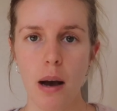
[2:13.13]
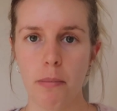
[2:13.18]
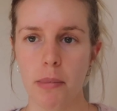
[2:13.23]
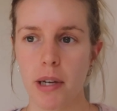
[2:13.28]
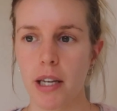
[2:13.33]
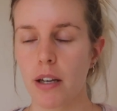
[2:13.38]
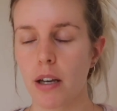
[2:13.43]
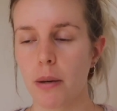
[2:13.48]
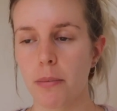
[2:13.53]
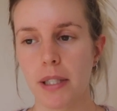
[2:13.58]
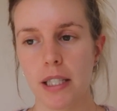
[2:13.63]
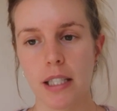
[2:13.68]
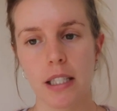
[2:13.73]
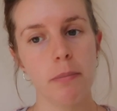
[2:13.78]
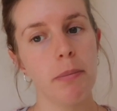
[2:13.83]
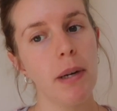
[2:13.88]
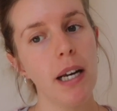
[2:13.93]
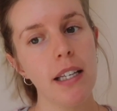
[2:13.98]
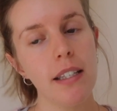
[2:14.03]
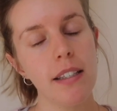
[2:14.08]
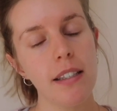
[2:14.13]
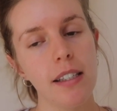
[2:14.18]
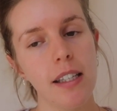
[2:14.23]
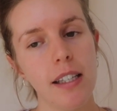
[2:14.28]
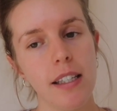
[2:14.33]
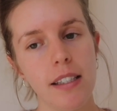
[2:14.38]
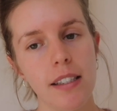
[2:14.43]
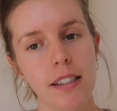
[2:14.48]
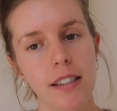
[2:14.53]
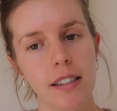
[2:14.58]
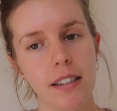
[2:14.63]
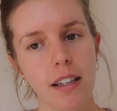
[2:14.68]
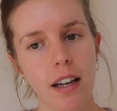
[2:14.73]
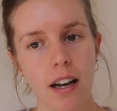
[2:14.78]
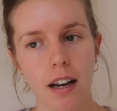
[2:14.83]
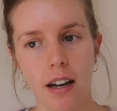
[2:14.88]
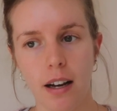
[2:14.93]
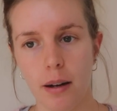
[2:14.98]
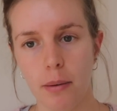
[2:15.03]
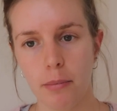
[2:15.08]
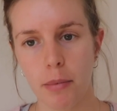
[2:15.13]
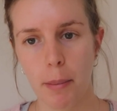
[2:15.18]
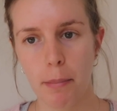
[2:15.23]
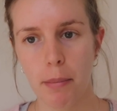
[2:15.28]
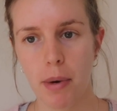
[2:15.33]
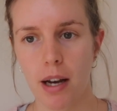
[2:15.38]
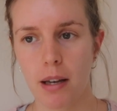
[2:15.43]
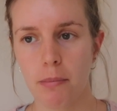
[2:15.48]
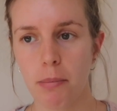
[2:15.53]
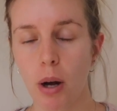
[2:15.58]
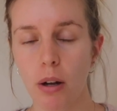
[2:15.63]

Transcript: my herbs and spices, my